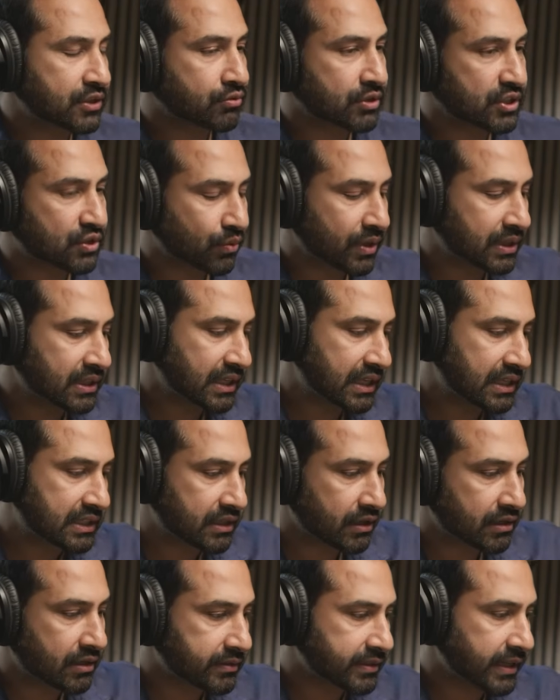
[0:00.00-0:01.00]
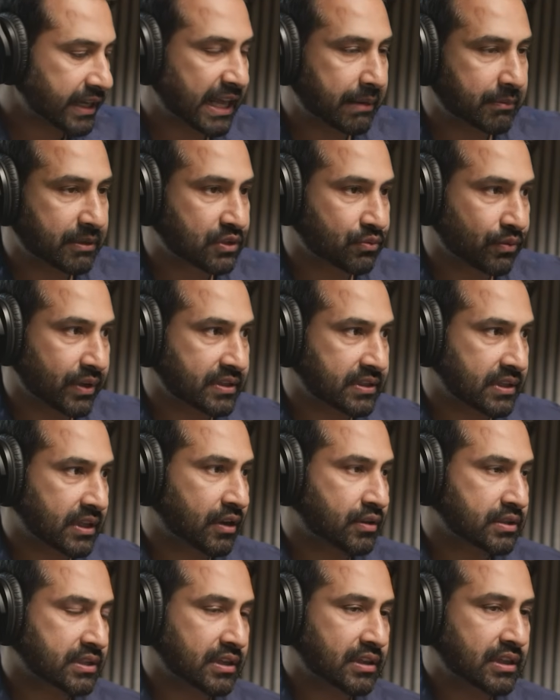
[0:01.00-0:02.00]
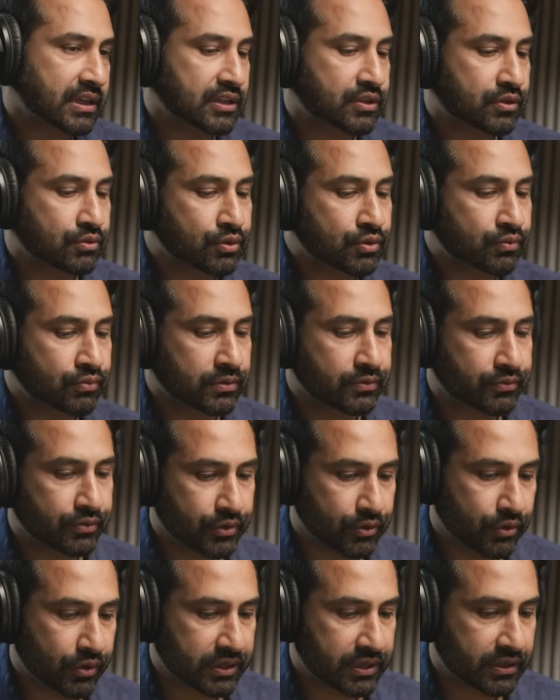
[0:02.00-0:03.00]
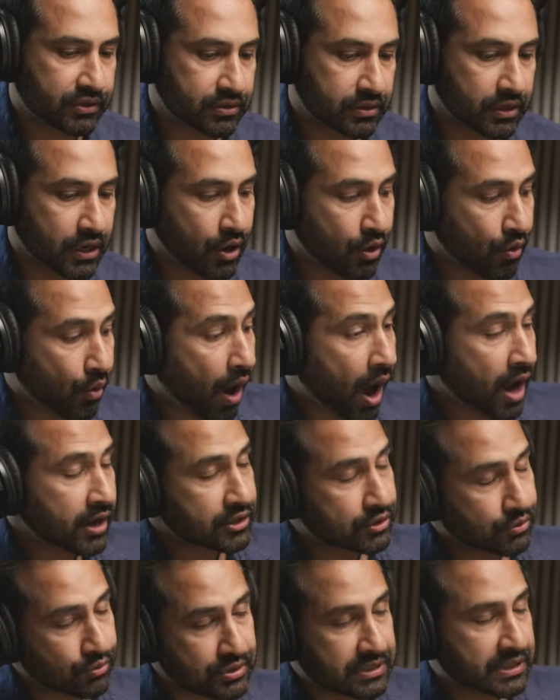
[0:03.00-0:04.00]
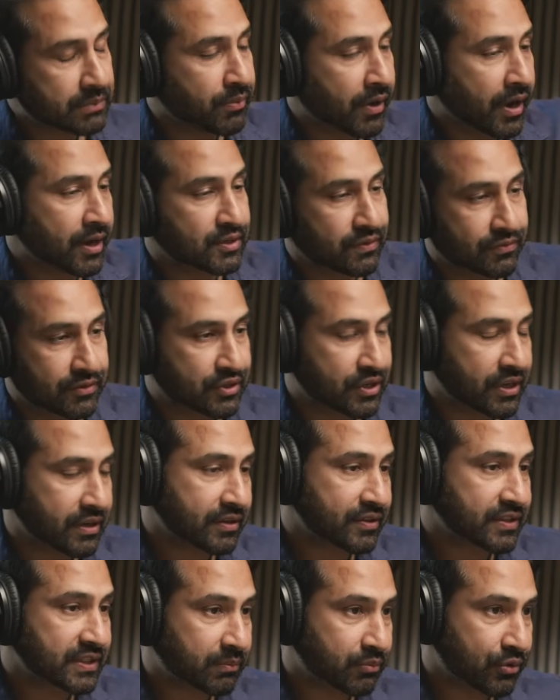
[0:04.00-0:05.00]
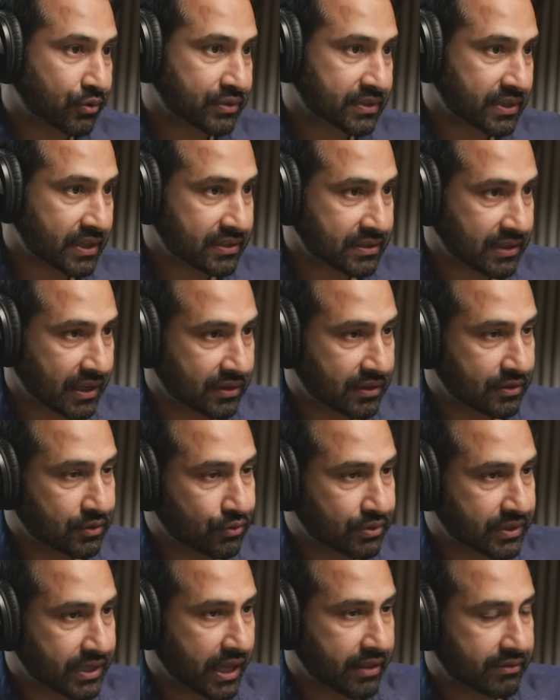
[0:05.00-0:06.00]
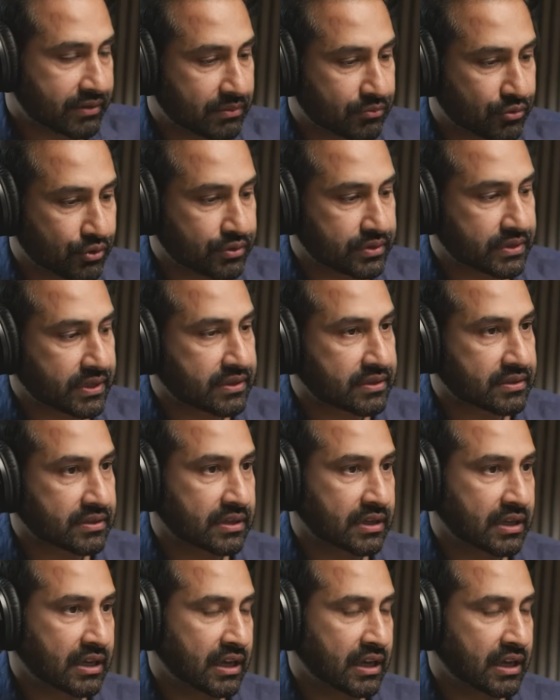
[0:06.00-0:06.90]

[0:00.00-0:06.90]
to us what the internal dynamics was there, because I think it's useful for the audience who aren't usually part of the journalistic process and the news gathering process.